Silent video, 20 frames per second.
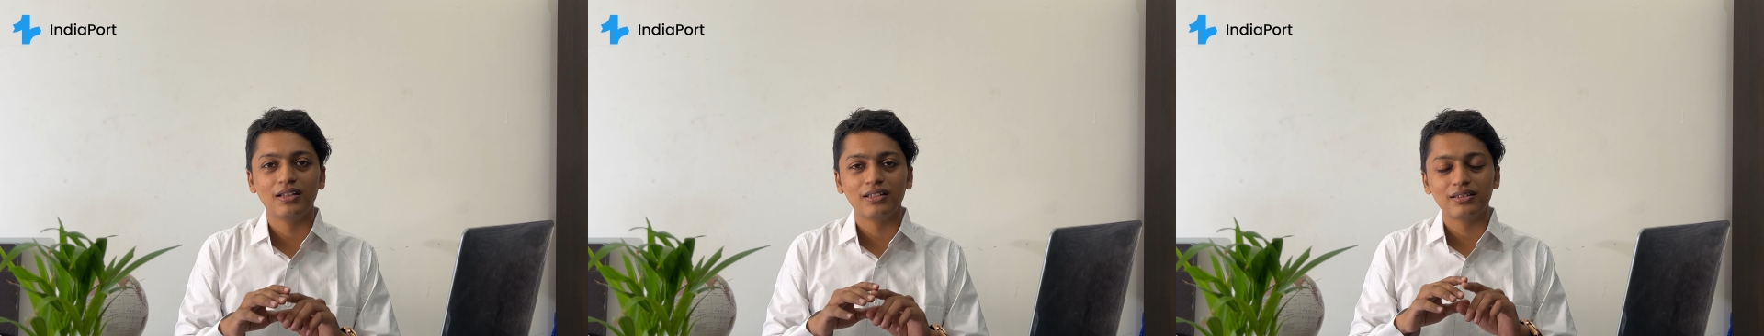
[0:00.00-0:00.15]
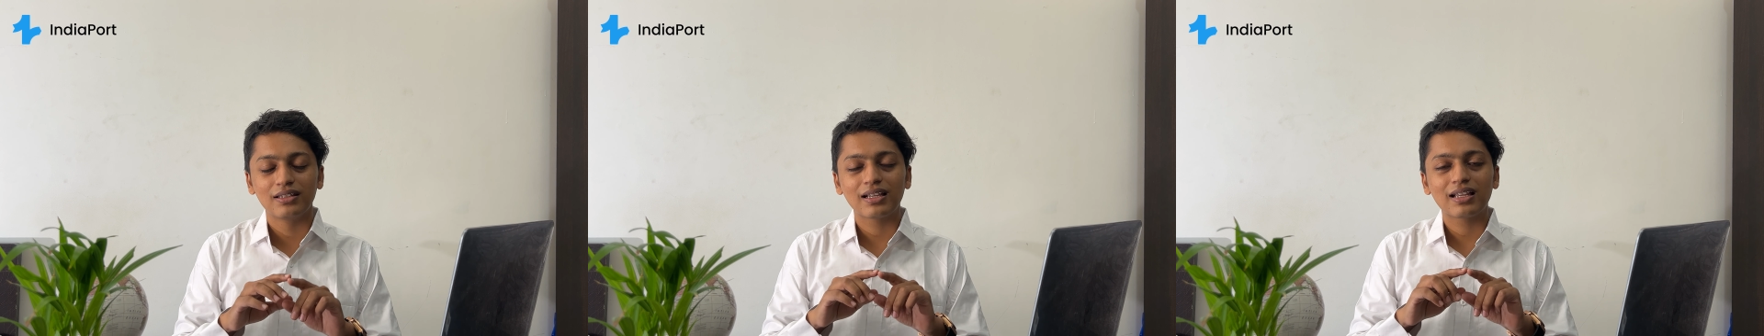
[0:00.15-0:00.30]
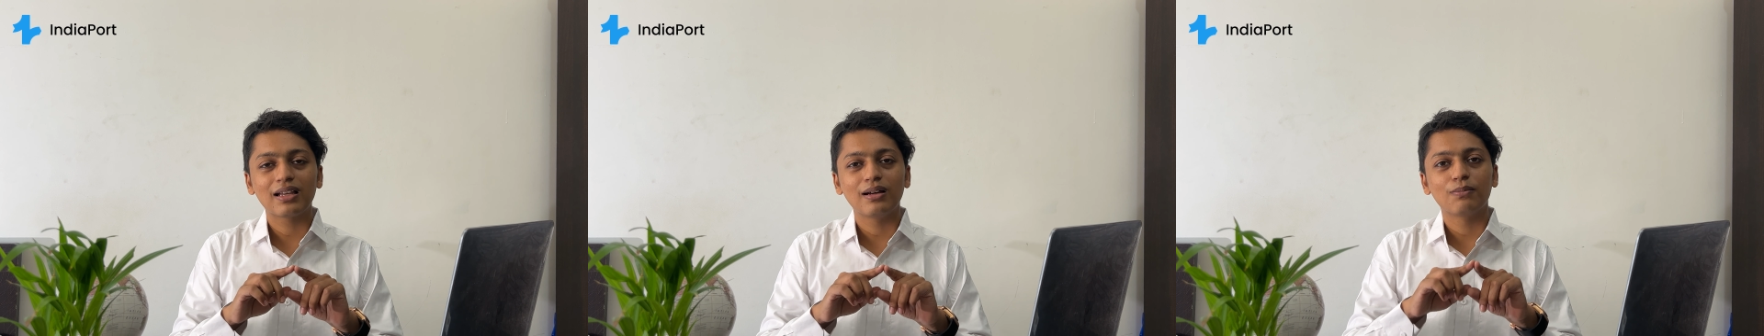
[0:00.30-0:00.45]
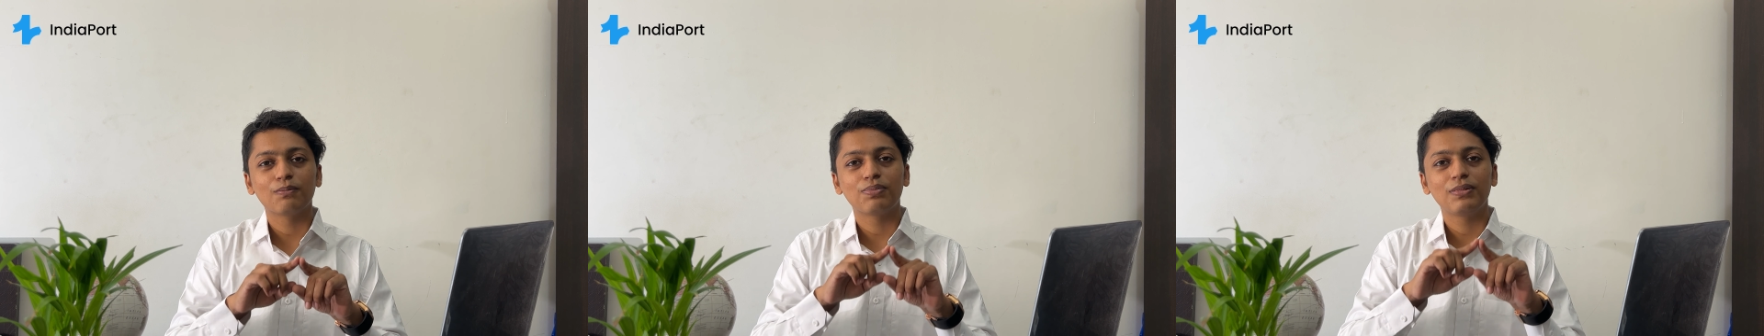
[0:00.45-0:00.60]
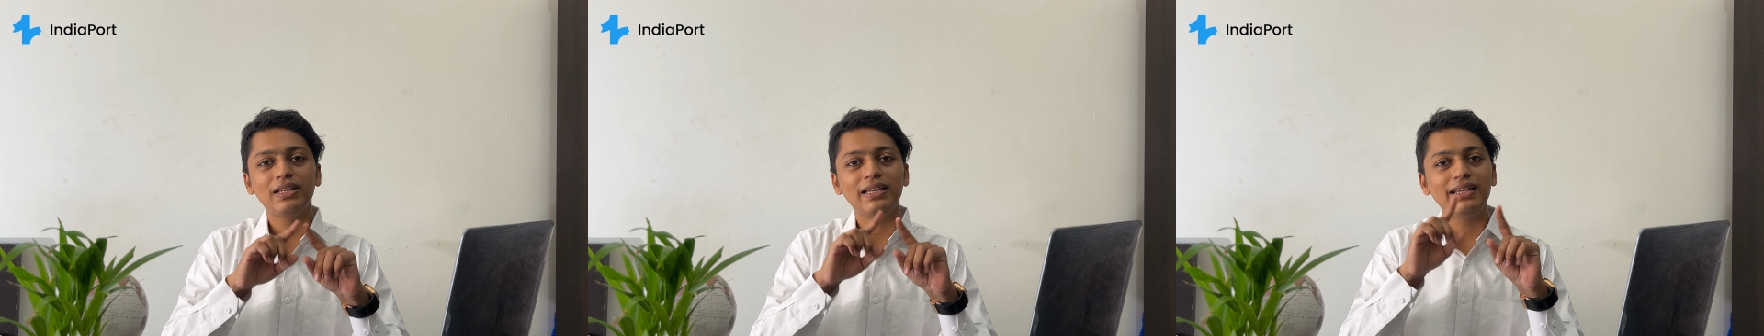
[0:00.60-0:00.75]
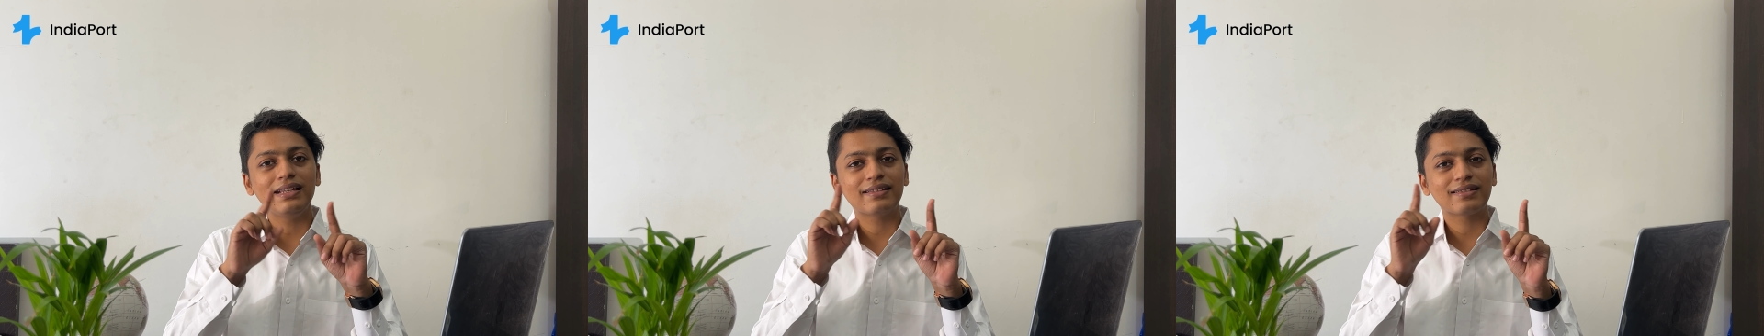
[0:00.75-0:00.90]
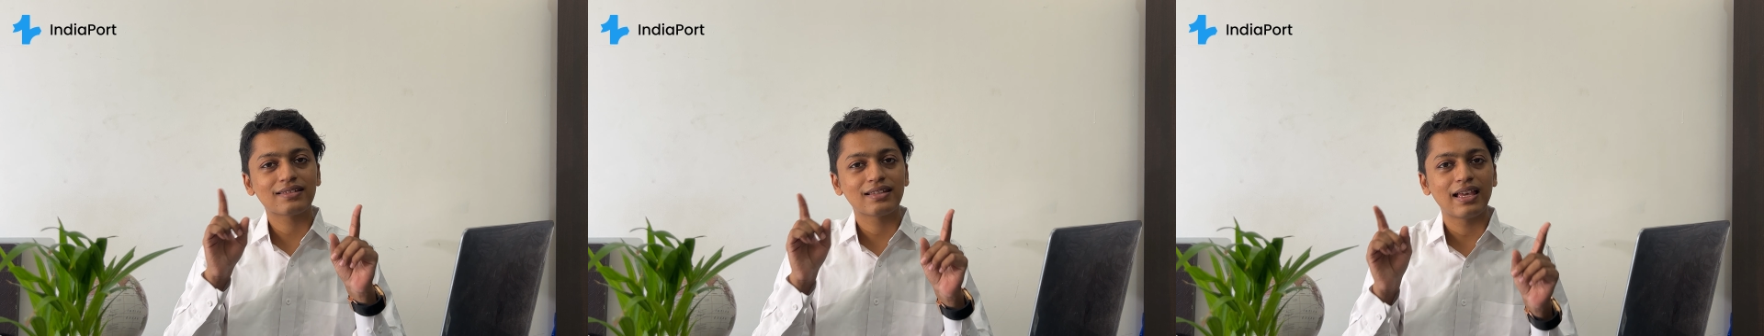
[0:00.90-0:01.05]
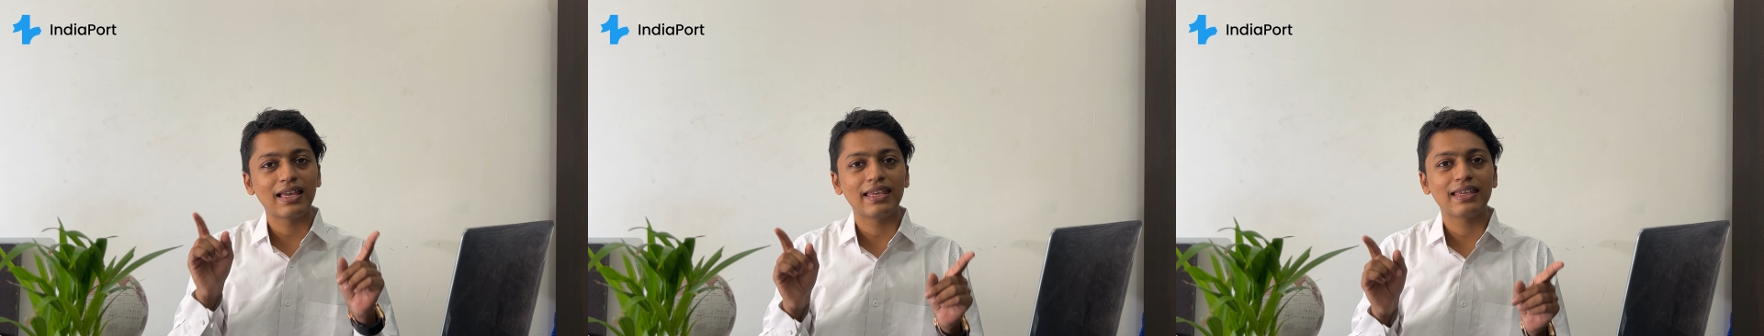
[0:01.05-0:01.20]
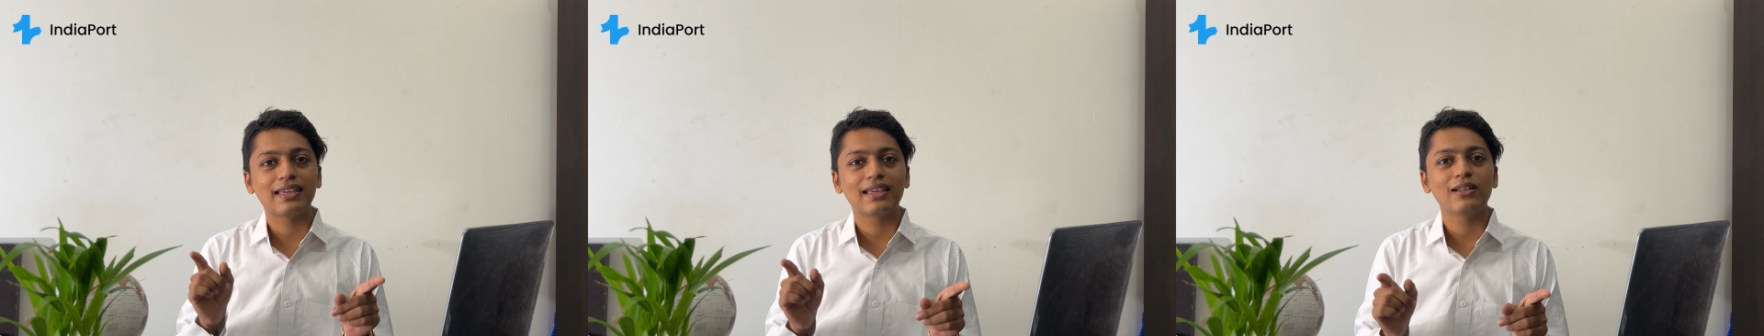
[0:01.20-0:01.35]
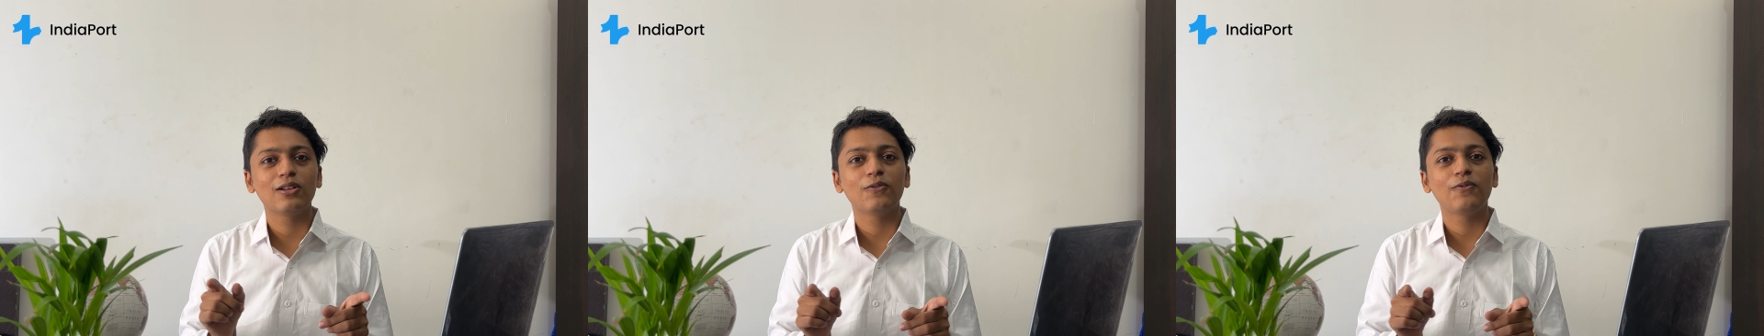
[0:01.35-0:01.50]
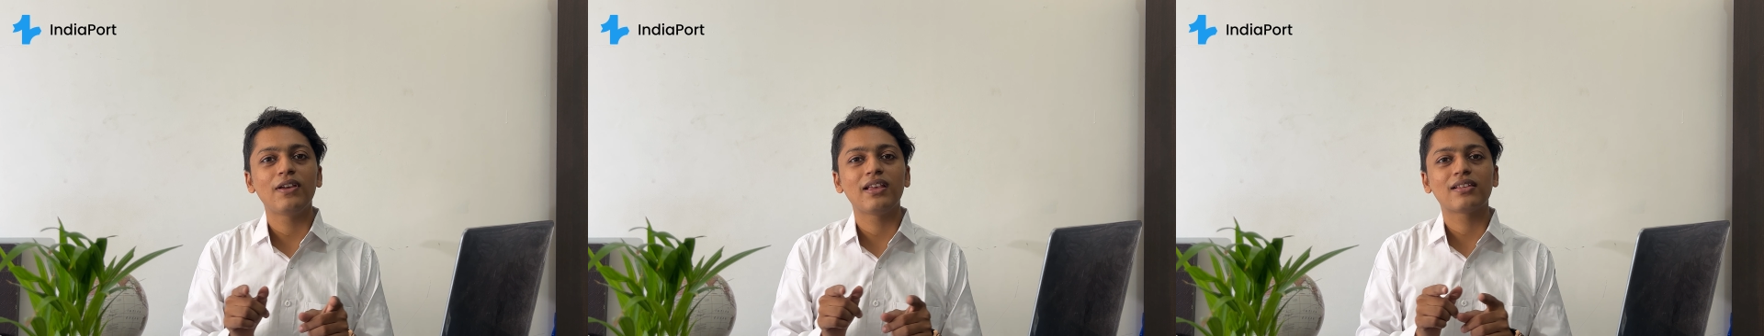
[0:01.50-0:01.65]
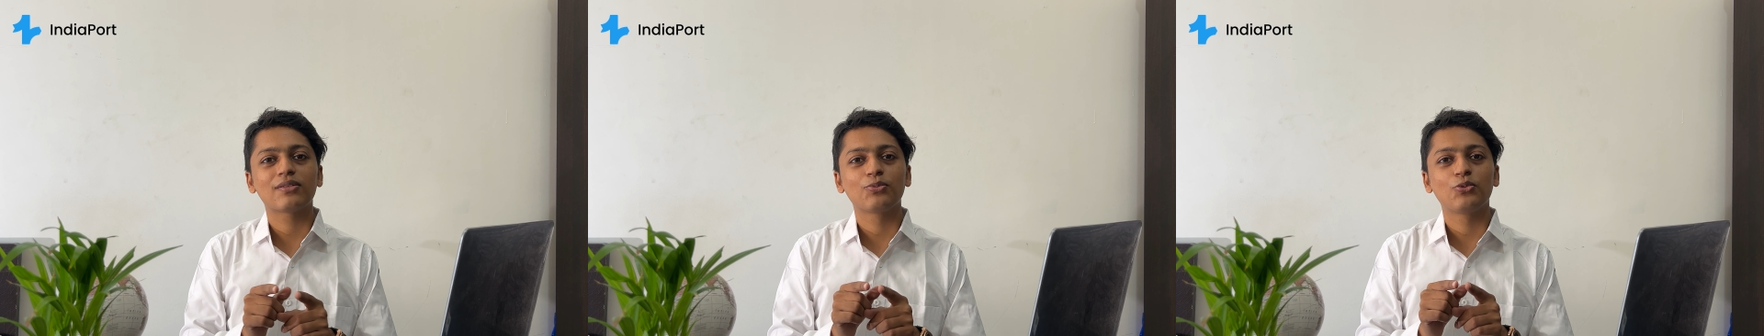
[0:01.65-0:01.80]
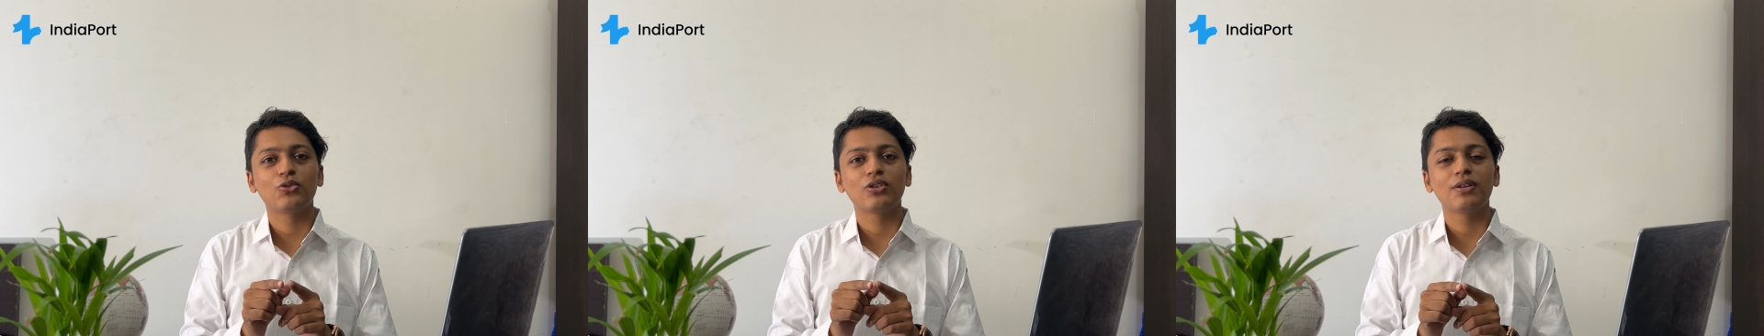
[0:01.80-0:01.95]
The complete cycle of
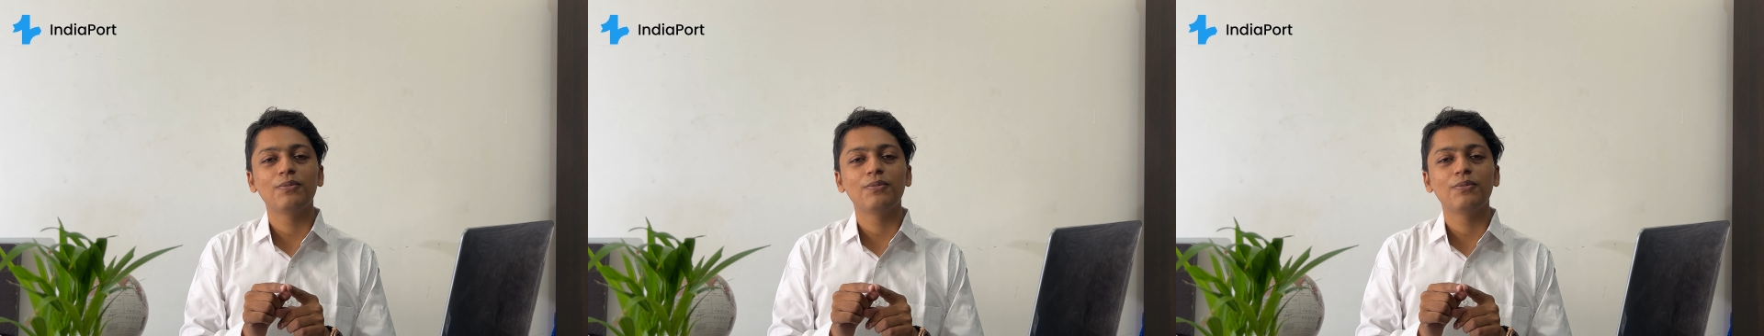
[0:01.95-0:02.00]
export